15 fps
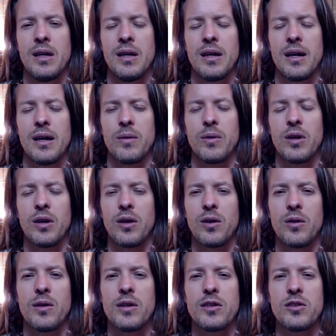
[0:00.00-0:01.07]
I would
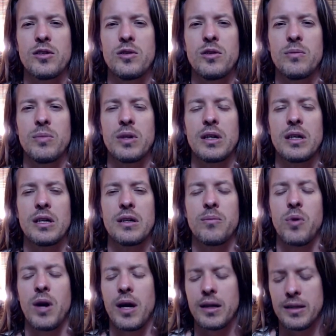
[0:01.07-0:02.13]
encourage you to begin to
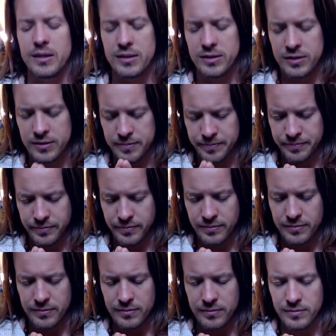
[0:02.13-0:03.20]
practice
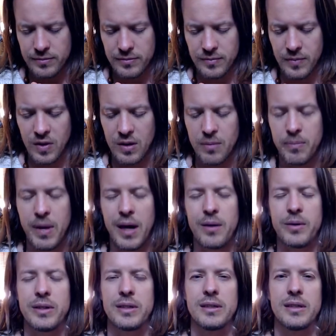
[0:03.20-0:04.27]

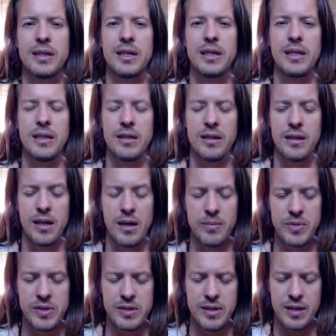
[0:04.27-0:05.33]
bowing and the
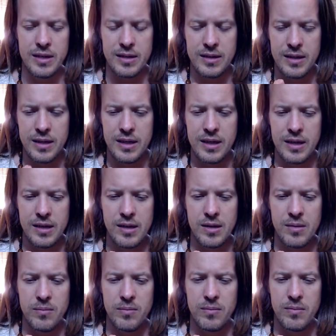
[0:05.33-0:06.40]
namaste,
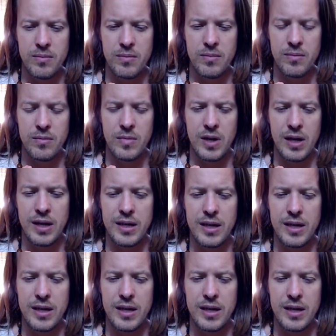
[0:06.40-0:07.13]
not